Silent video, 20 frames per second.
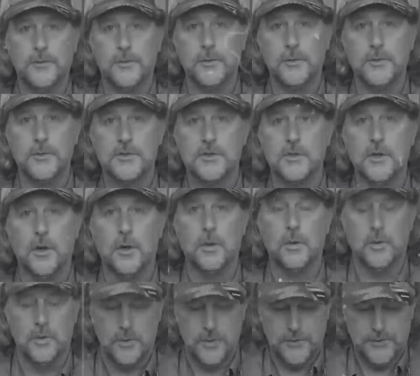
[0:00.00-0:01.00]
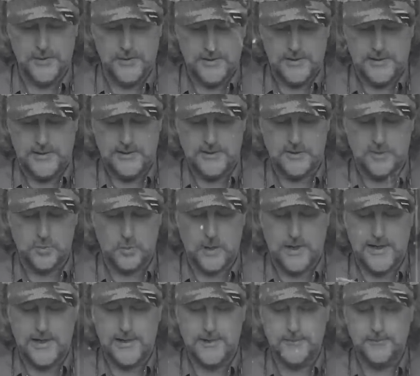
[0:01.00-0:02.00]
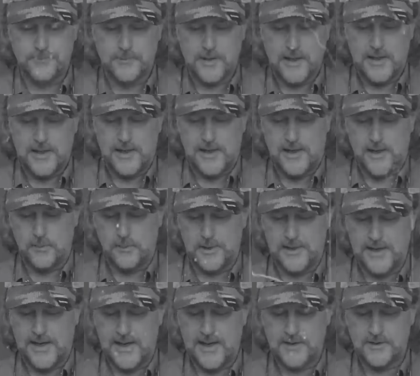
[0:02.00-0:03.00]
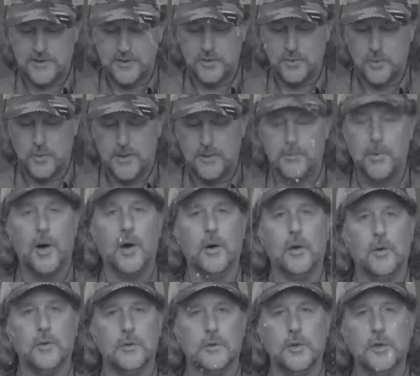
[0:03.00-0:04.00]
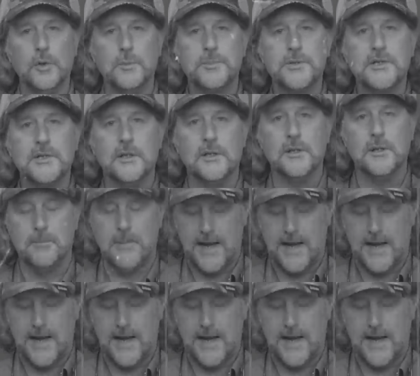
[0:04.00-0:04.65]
through the snow each way, and we had to whip our own loops in the